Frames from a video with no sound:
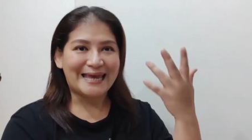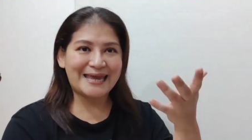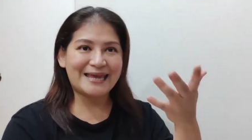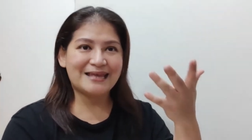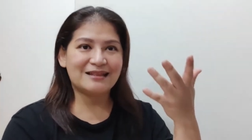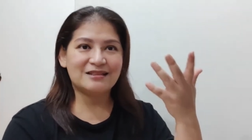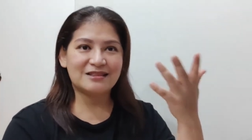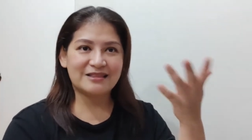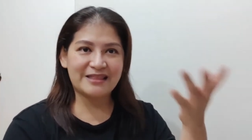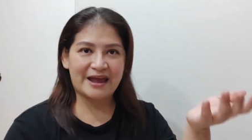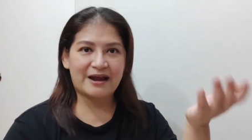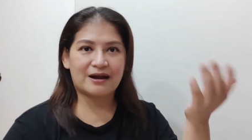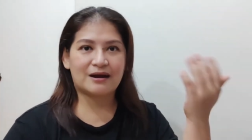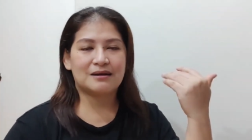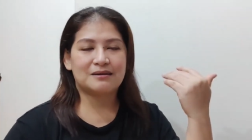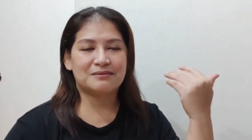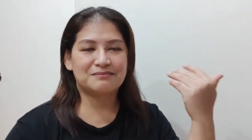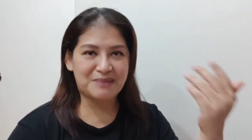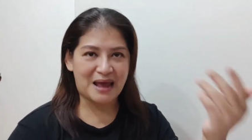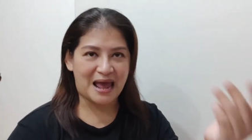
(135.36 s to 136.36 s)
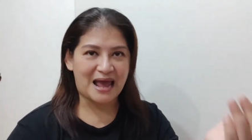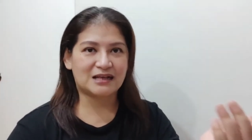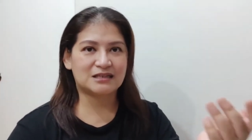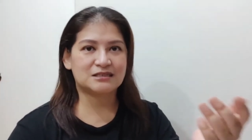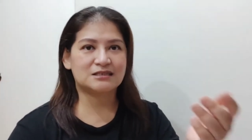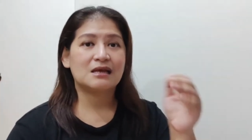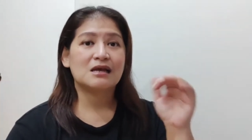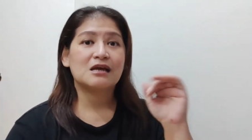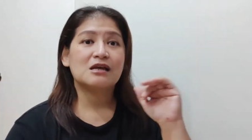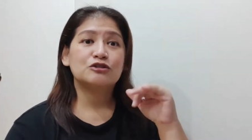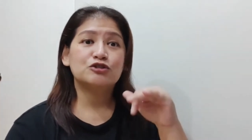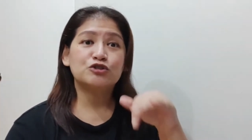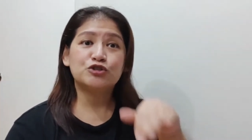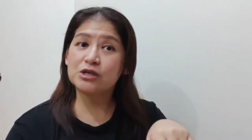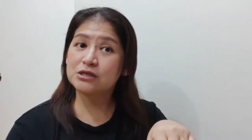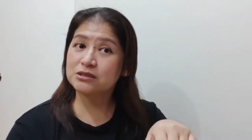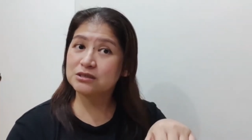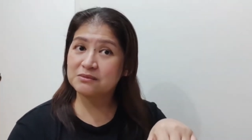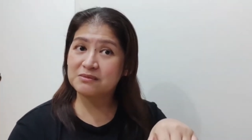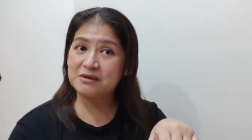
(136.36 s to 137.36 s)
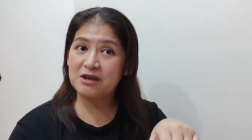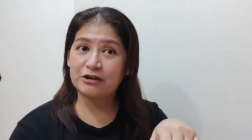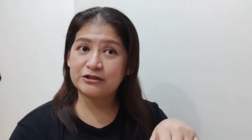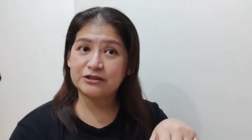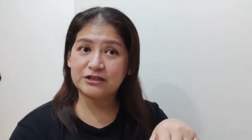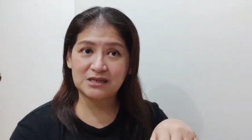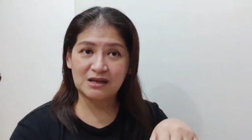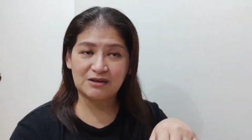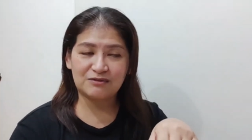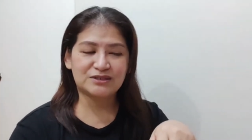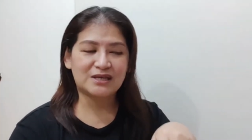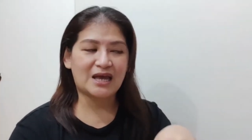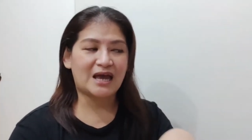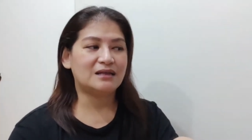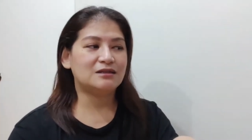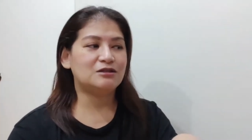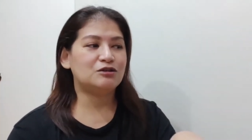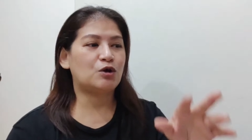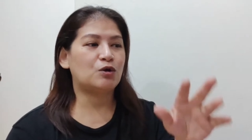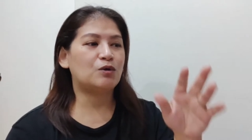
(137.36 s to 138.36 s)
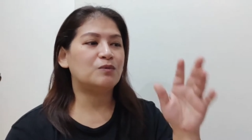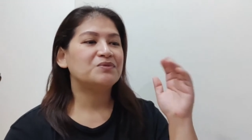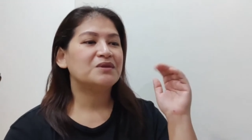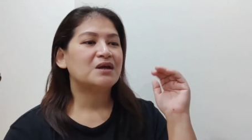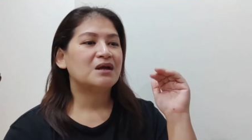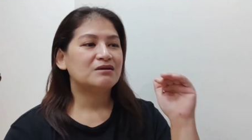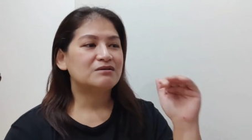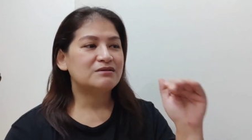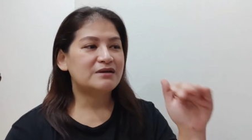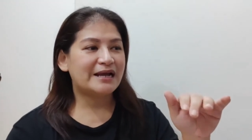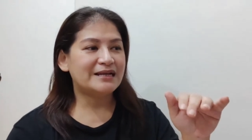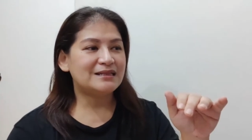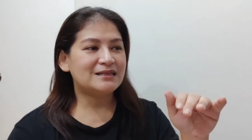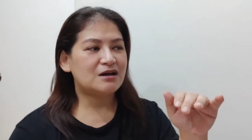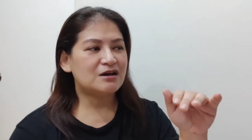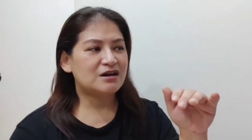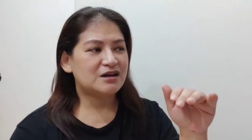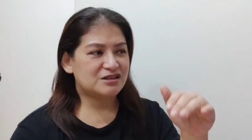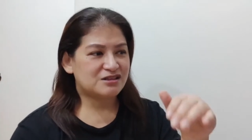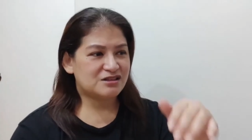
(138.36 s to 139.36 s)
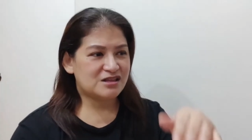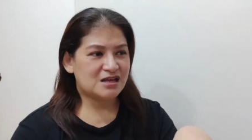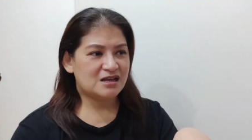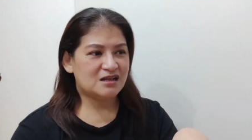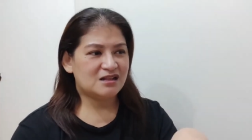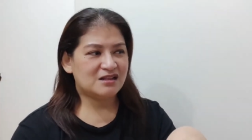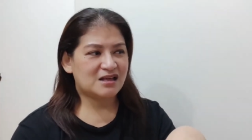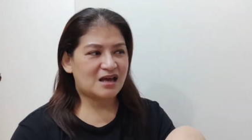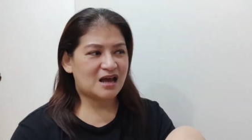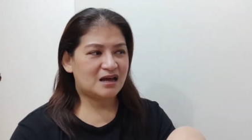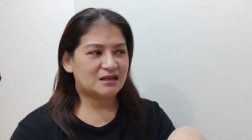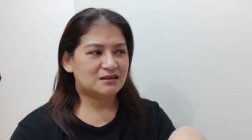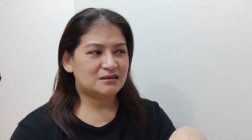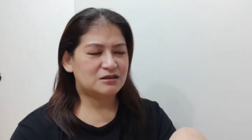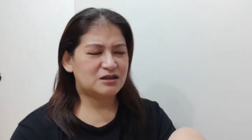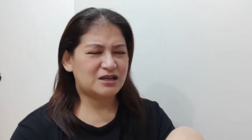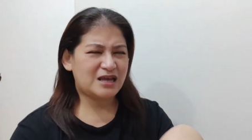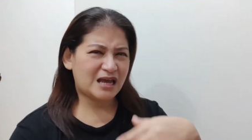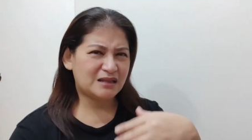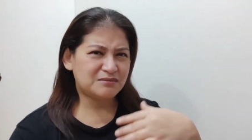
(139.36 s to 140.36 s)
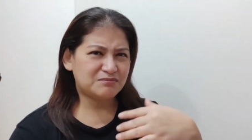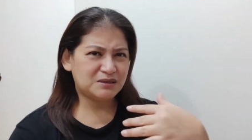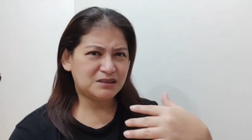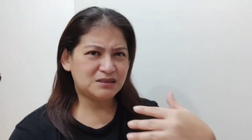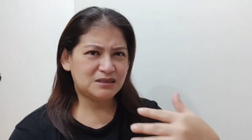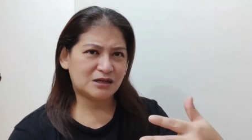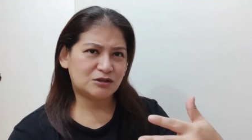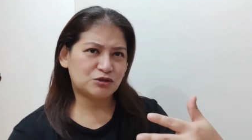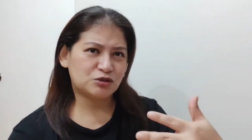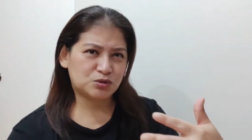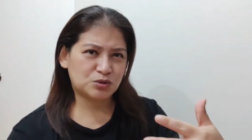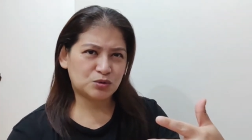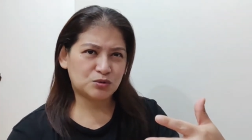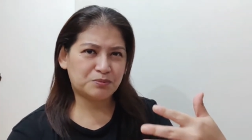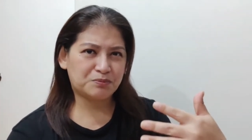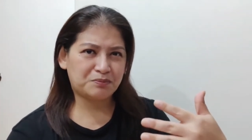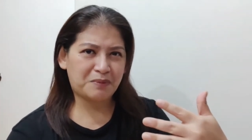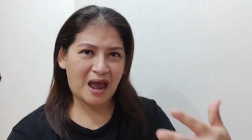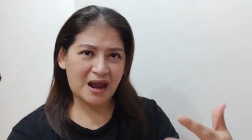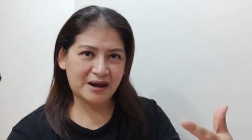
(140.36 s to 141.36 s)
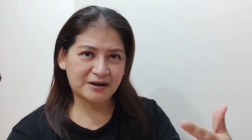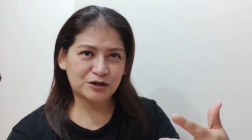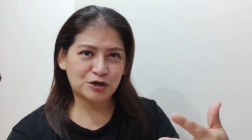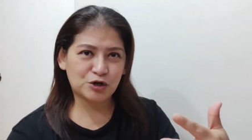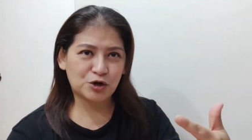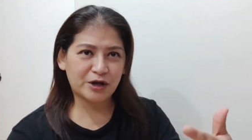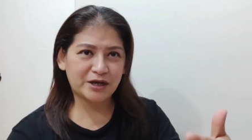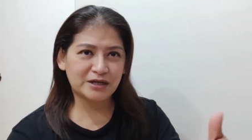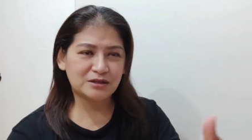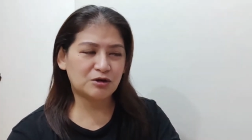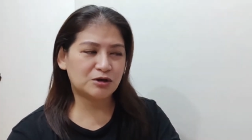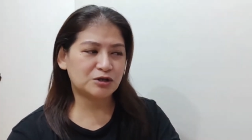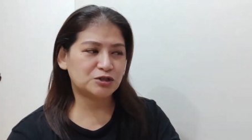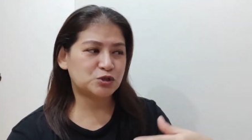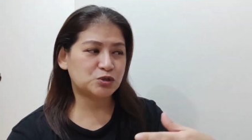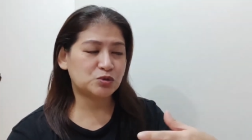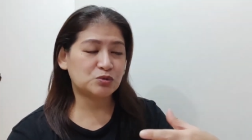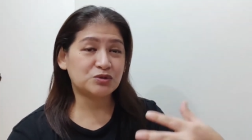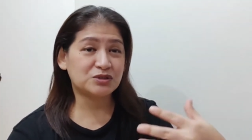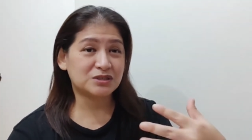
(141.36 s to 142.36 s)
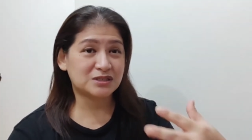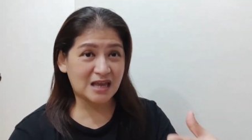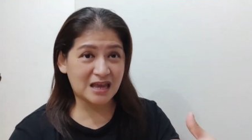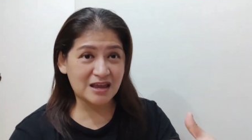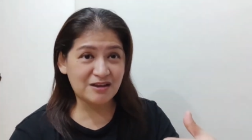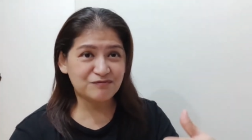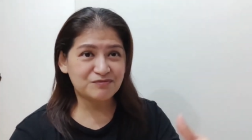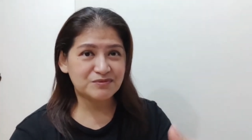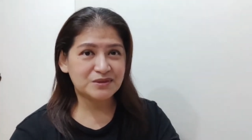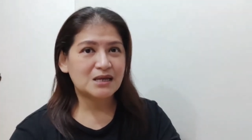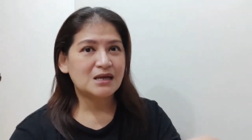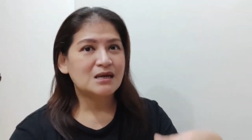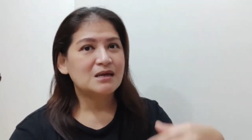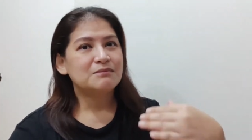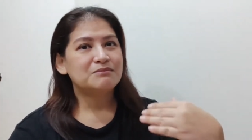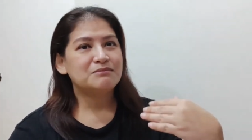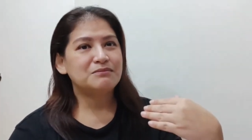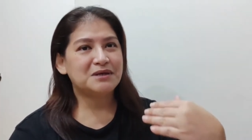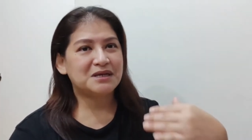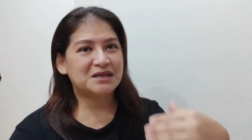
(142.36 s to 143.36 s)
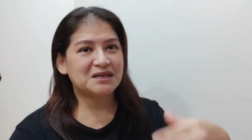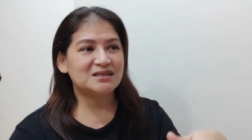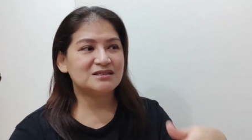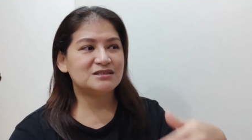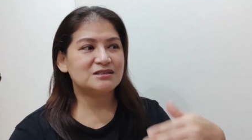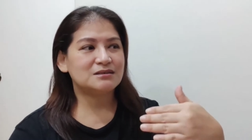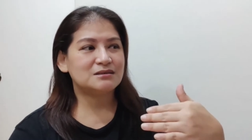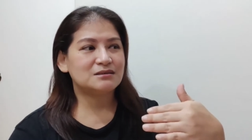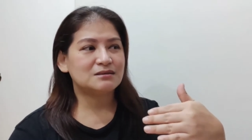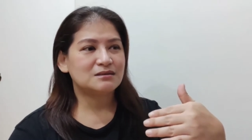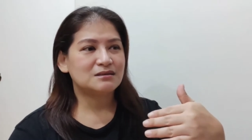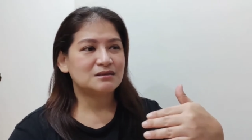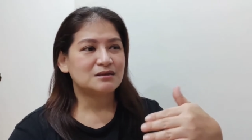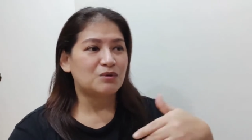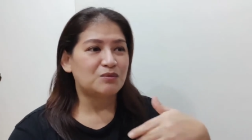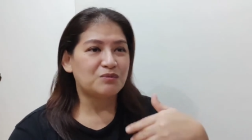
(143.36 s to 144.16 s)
in their bags just to be on the safe side, you know. Right now, I think that you can't be like too paranoid or too safe because